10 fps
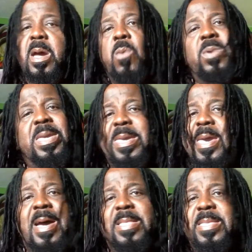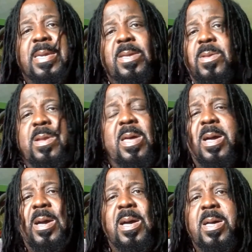We can't take it no
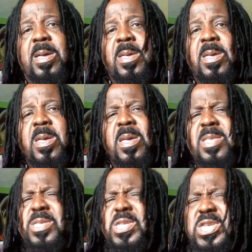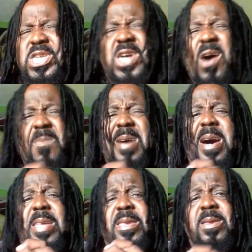longer. Come
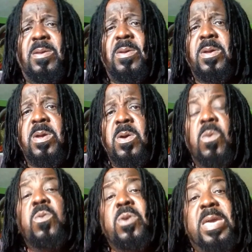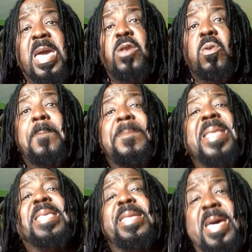on! Uno can do
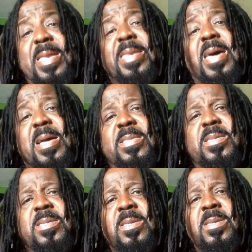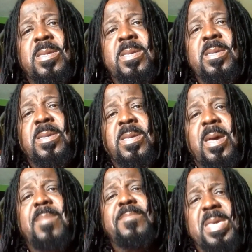better than that.
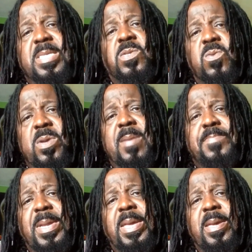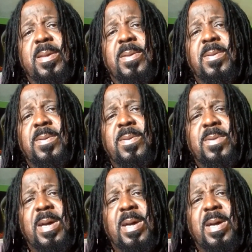A big stone of play.